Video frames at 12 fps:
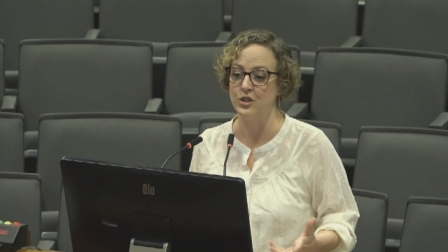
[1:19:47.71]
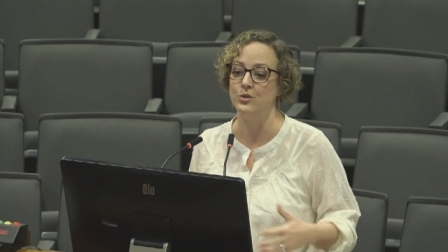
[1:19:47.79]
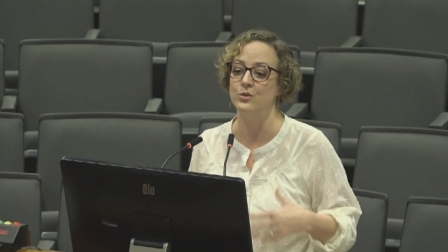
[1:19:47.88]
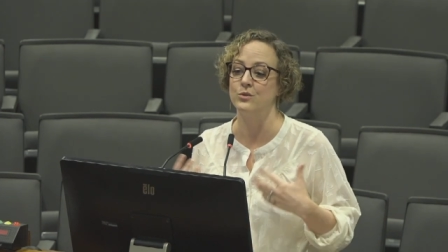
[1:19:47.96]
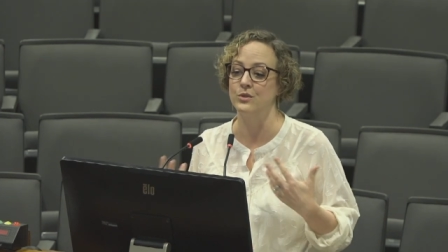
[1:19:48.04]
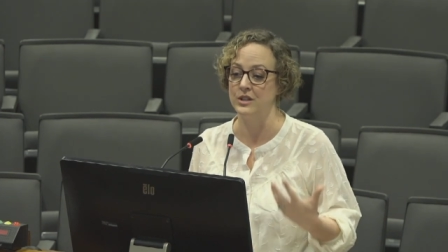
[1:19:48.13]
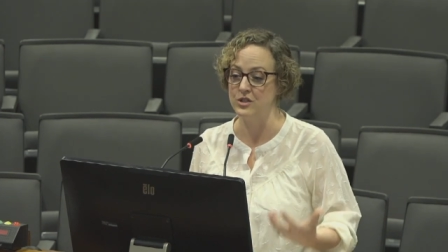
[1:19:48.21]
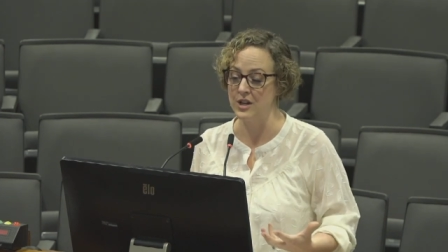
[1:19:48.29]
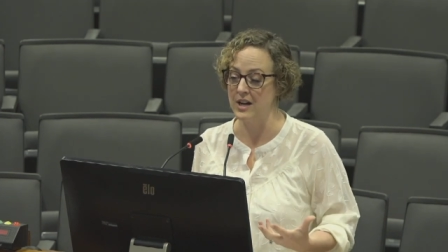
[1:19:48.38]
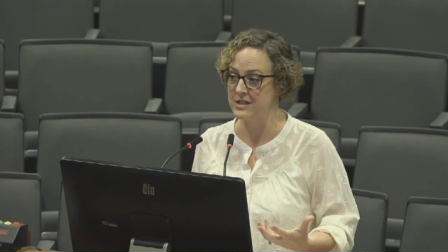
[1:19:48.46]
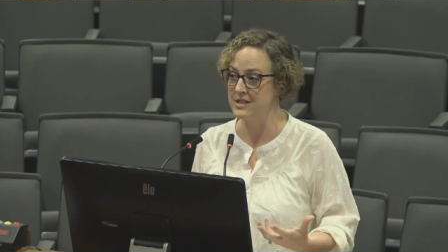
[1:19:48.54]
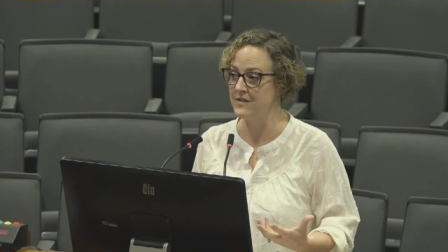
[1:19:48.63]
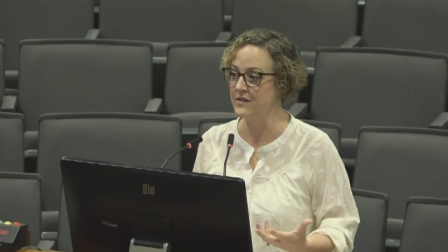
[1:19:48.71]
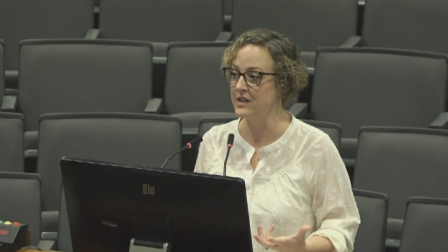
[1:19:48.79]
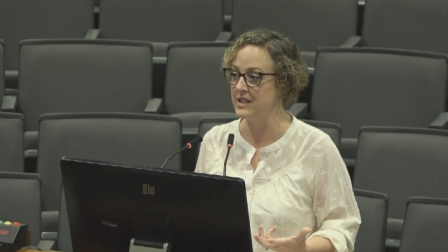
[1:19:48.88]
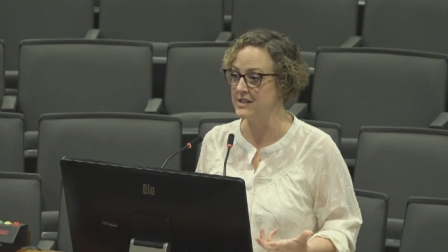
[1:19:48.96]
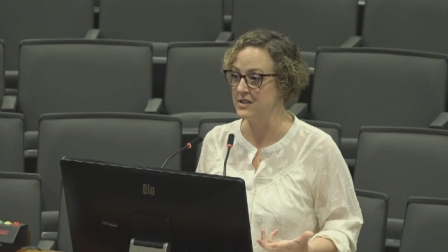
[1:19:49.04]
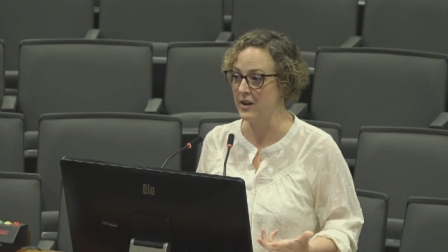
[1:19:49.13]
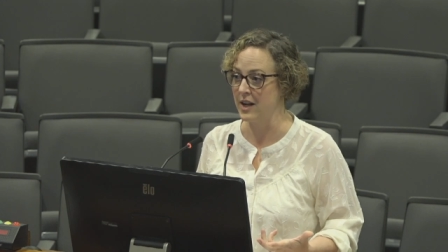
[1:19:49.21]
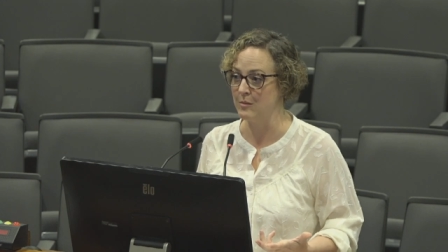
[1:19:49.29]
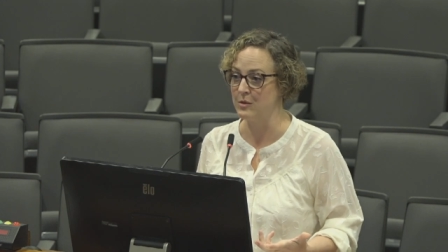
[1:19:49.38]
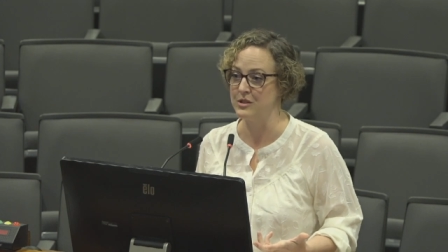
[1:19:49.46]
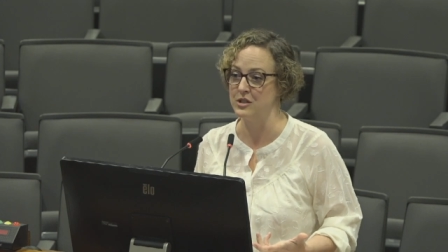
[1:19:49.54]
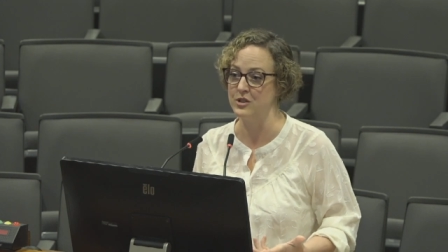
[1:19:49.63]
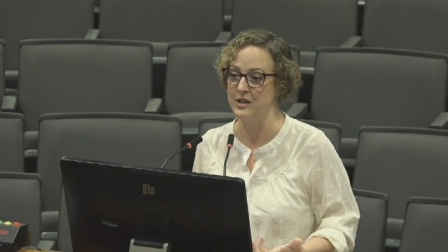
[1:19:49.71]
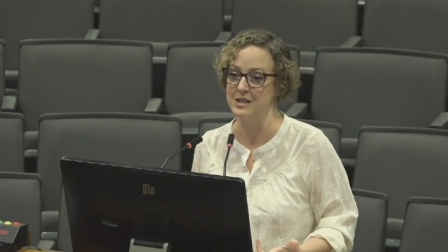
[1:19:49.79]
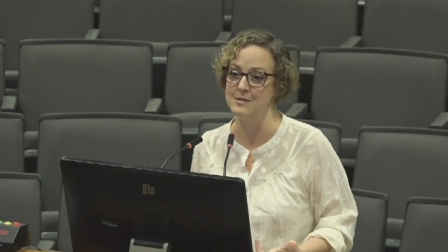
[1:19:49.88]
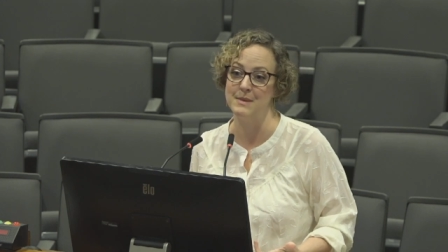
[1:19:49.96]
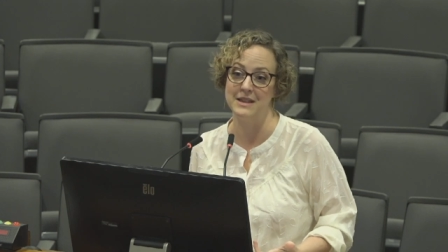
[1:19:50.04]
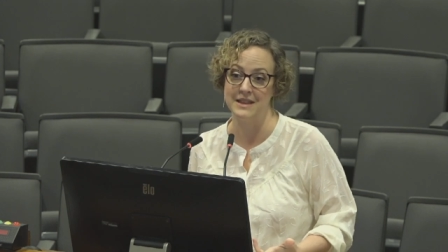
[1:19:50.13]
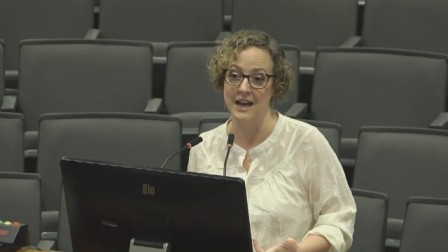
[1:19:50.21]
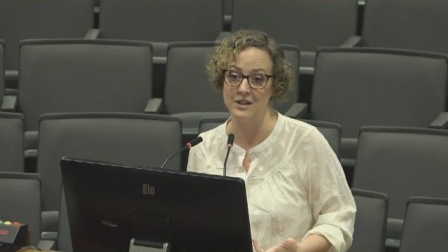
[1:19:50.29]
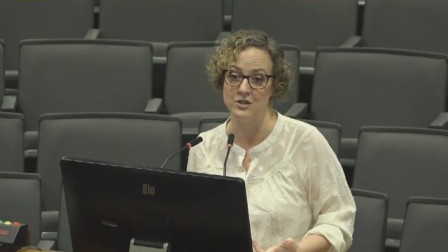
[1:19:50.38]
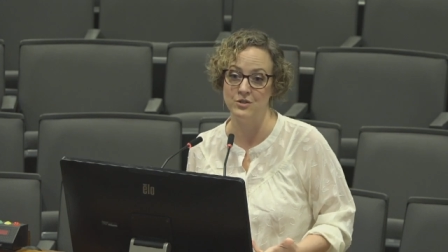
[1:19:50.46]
who contract syphilis are able to transmit that